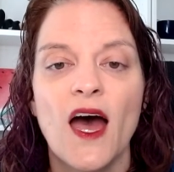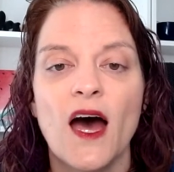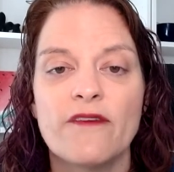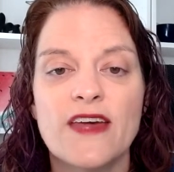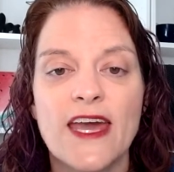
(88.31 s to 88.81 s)

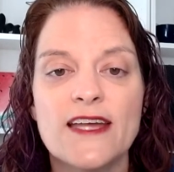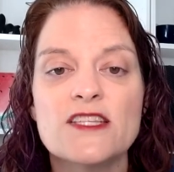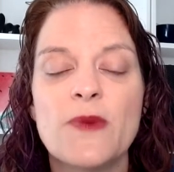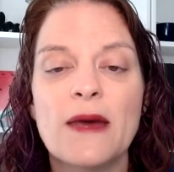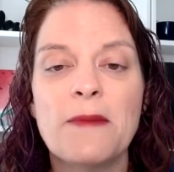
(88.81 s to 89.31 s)
of the Canned
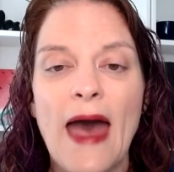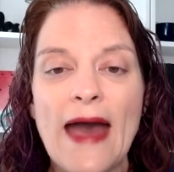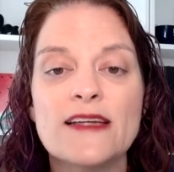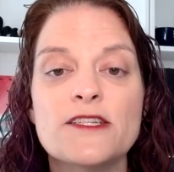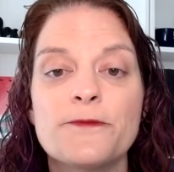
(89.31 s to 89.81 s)
Spam
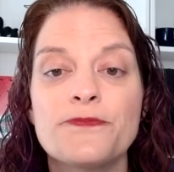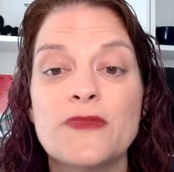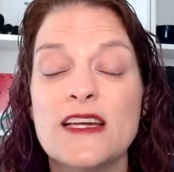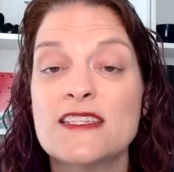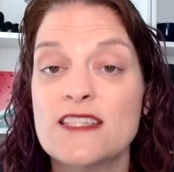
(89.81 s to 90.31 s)
Act
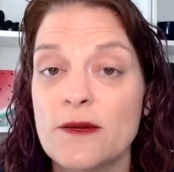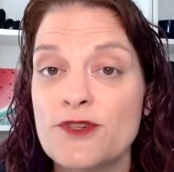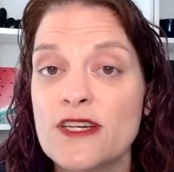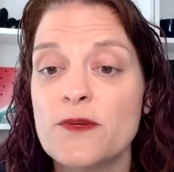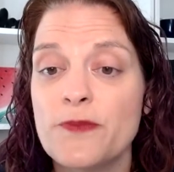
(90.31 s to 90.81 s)
is
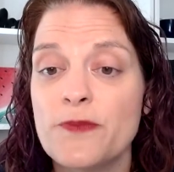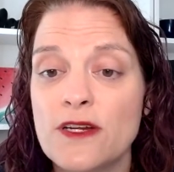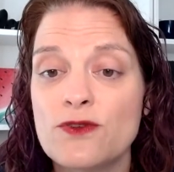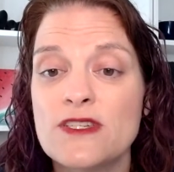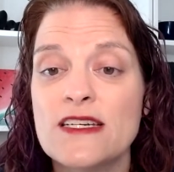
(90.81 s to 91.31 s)
subject to
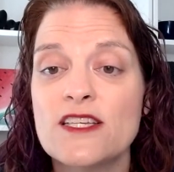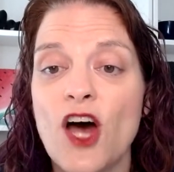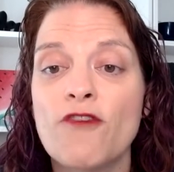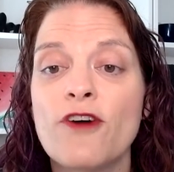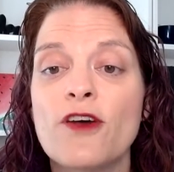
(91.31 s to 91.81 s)
penalties
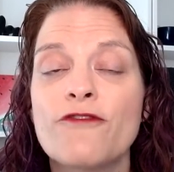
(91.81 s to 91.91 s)
of